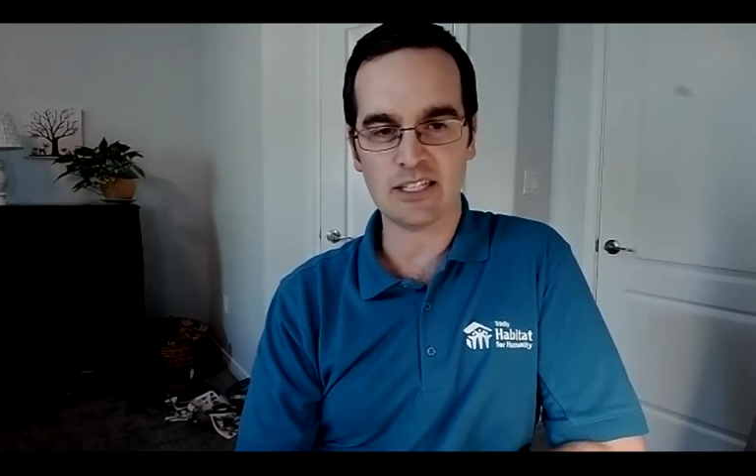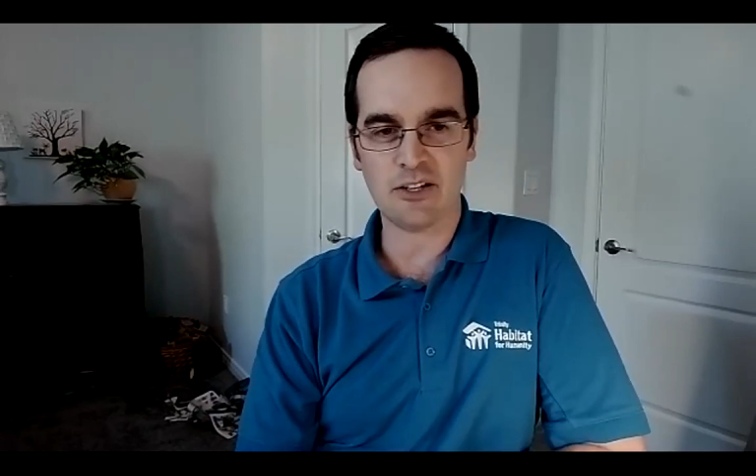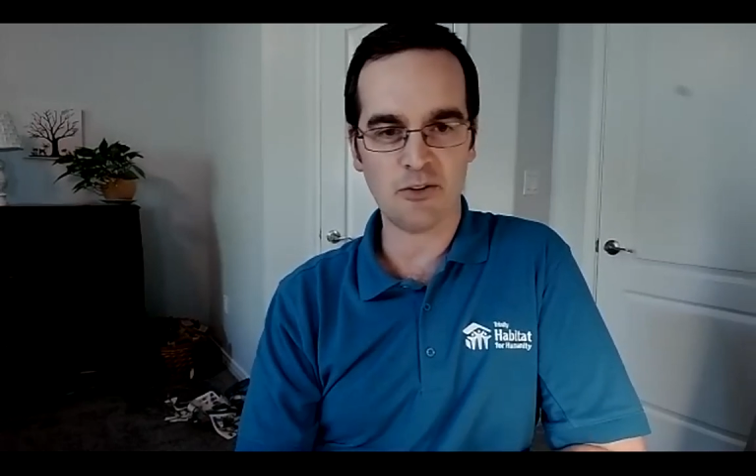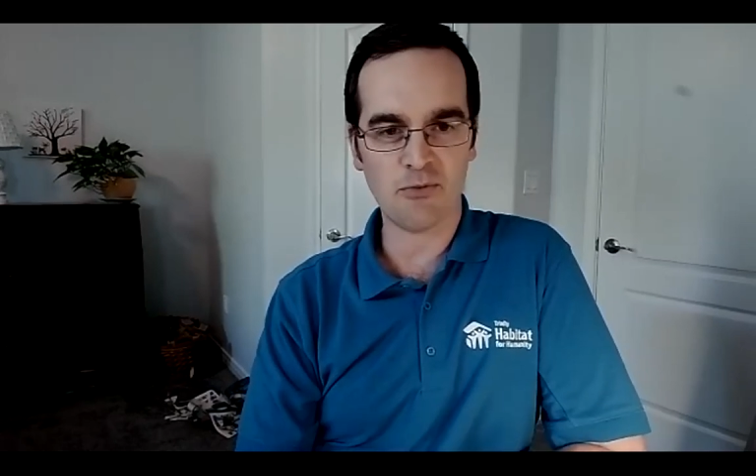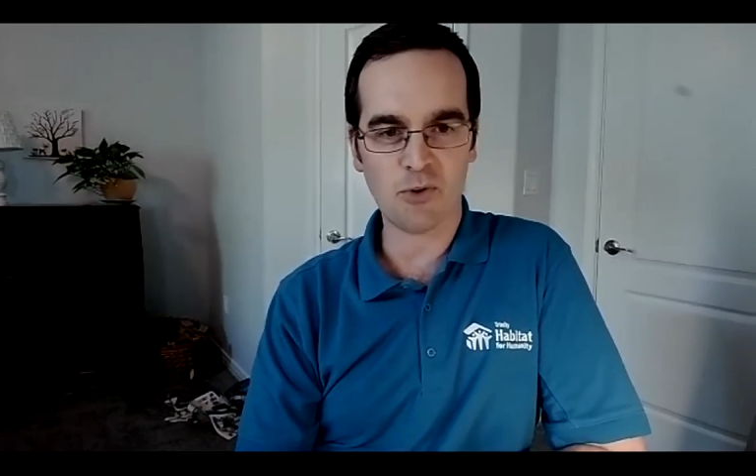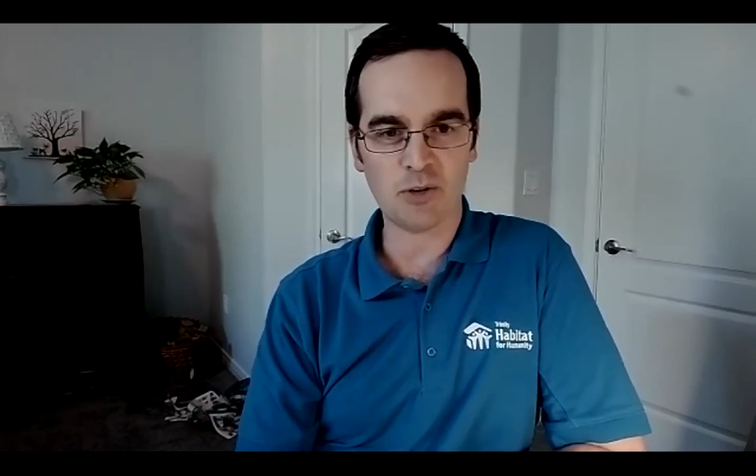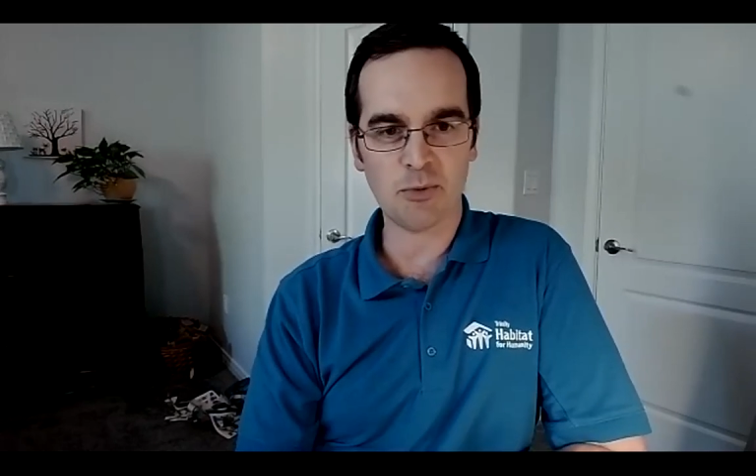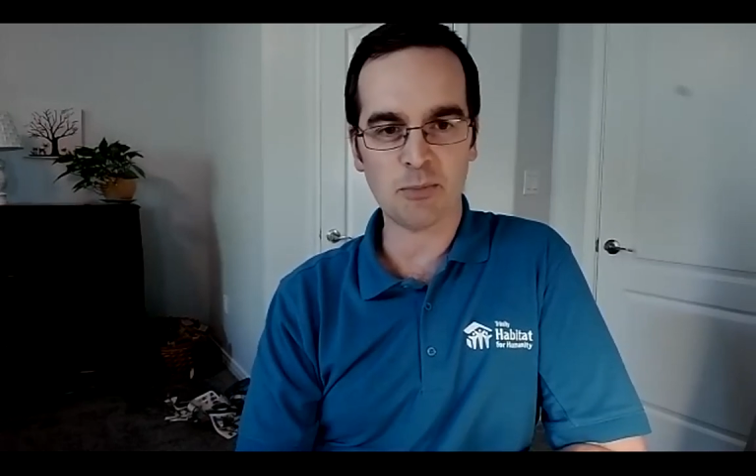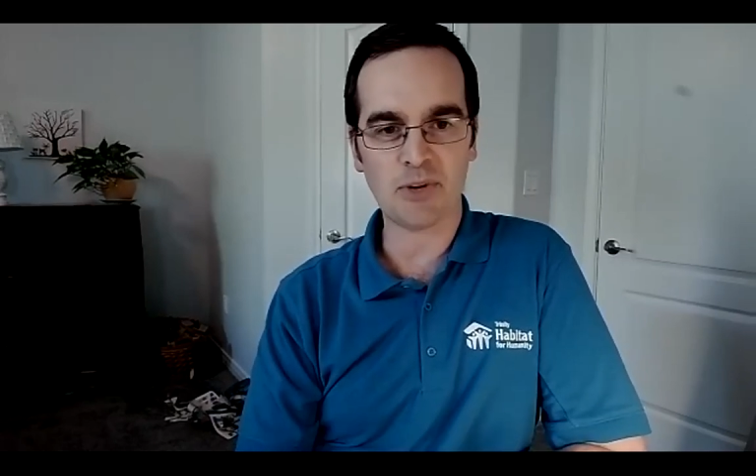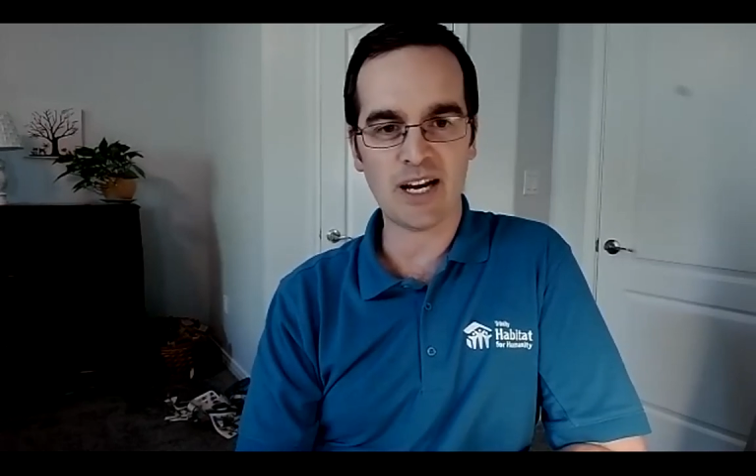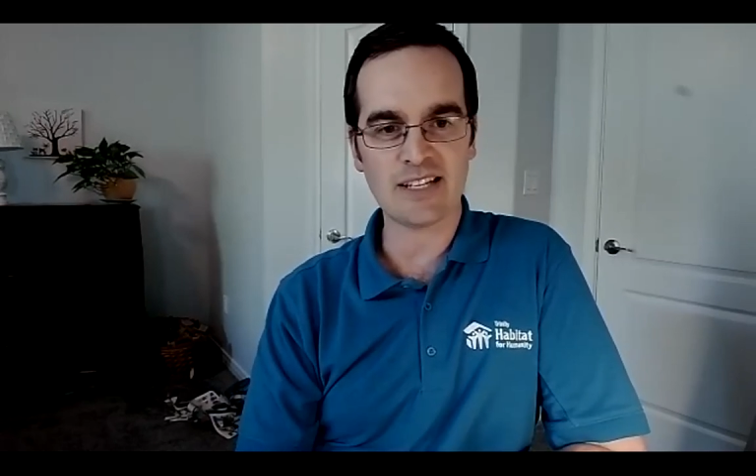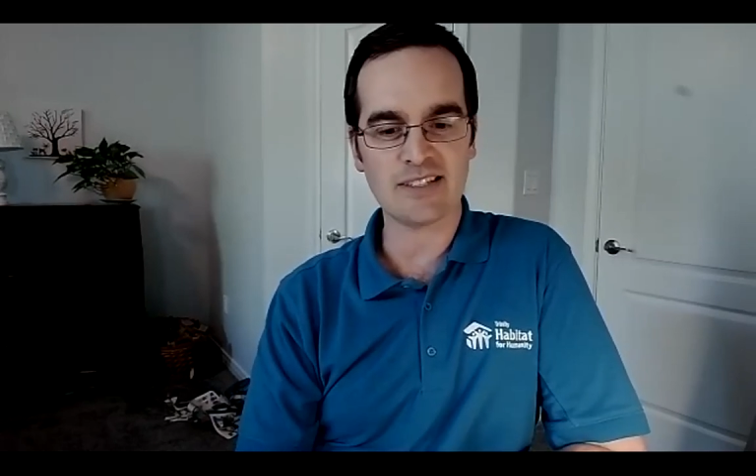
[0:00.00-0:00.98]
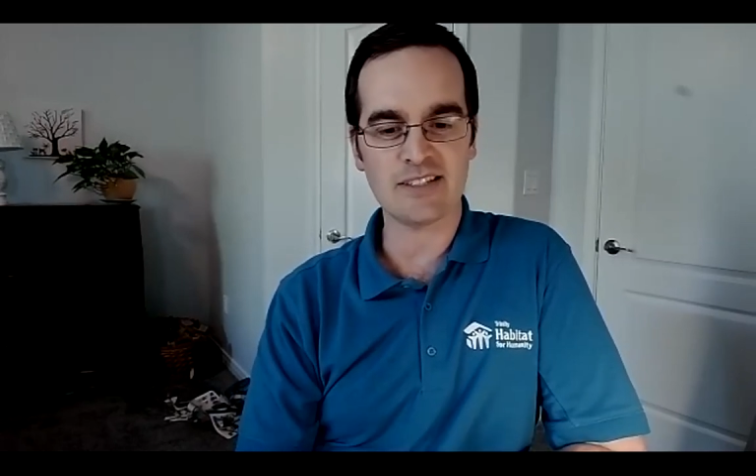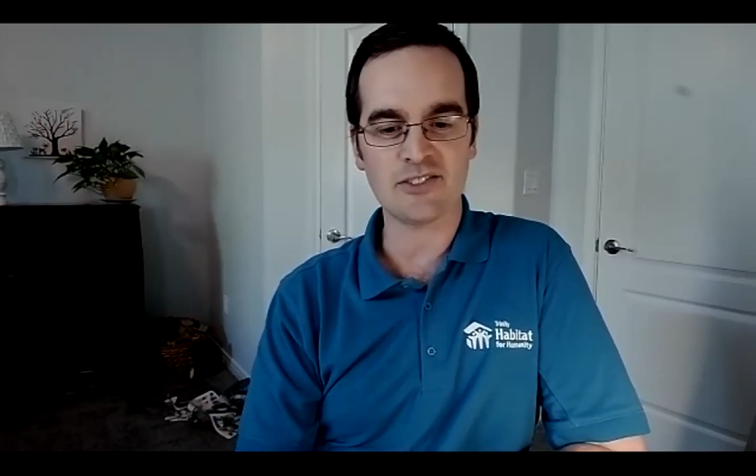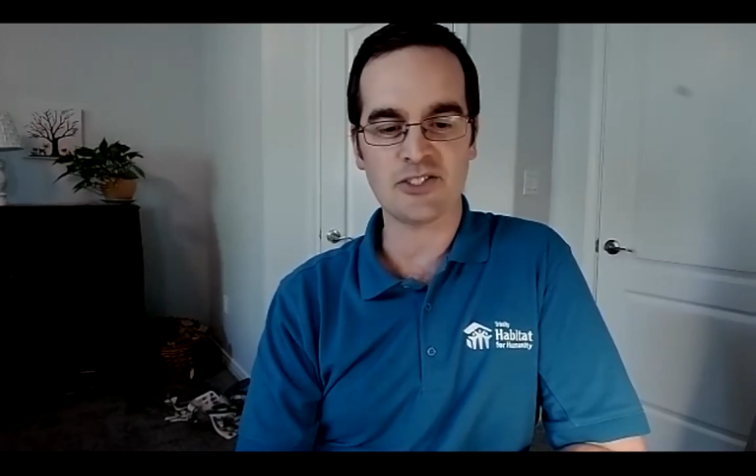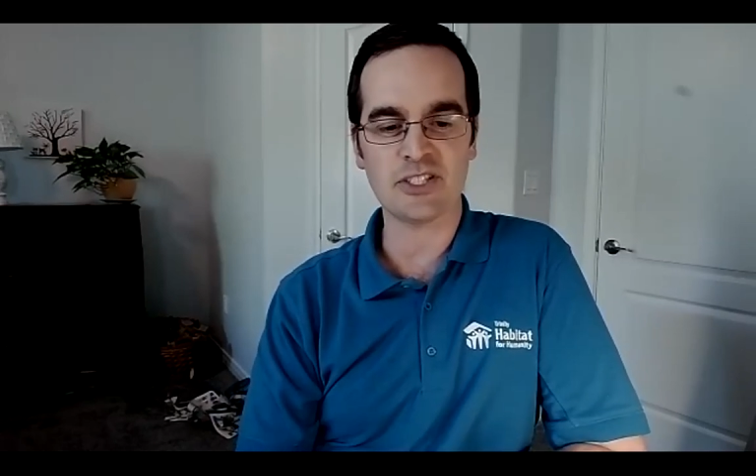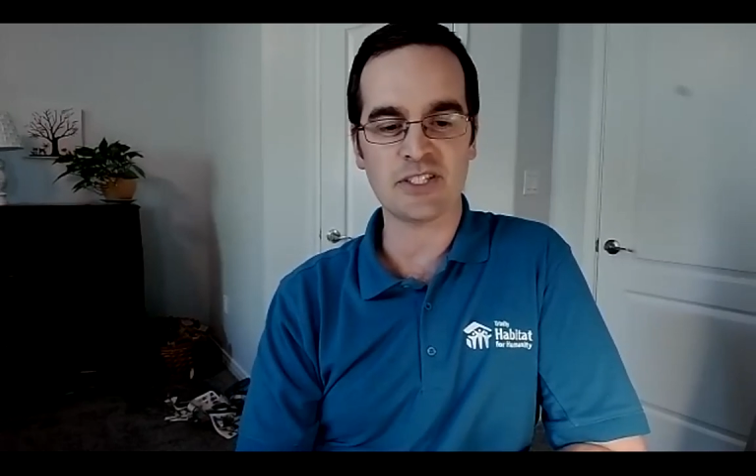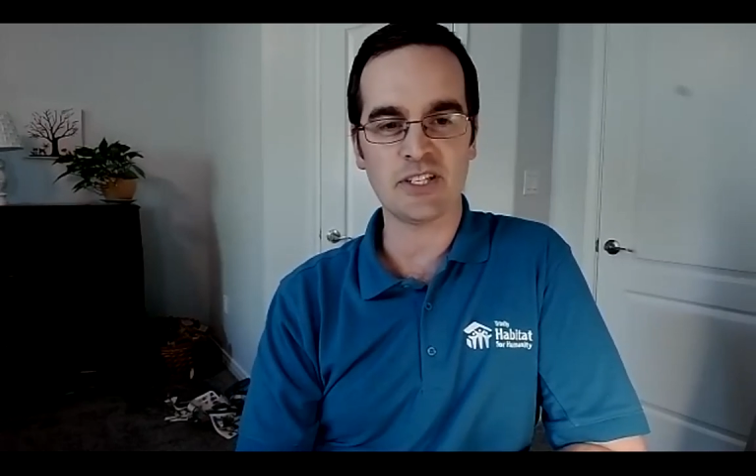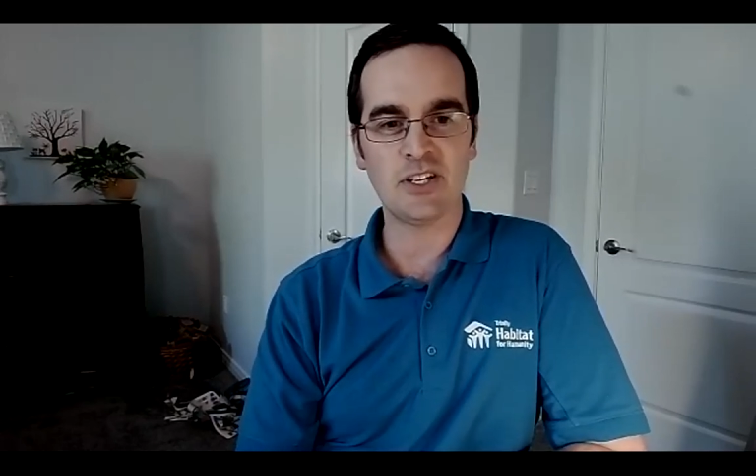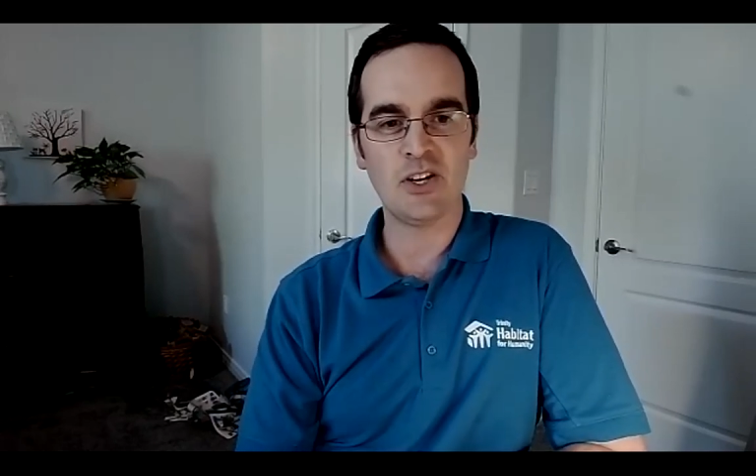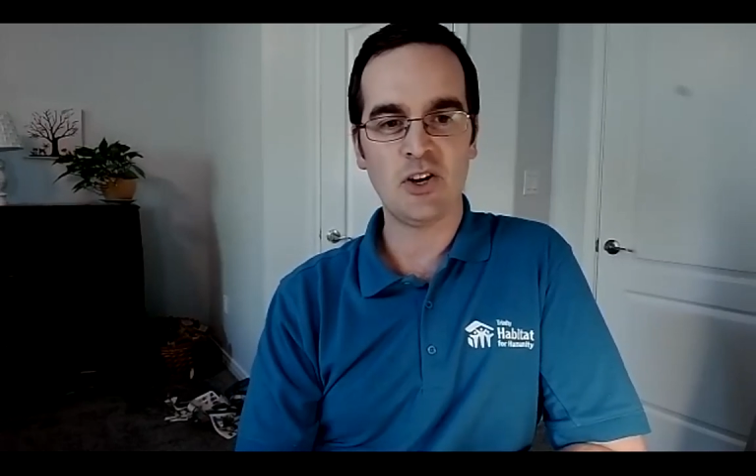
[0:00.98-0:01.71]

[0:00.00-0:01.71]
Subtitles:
at an affordable price is just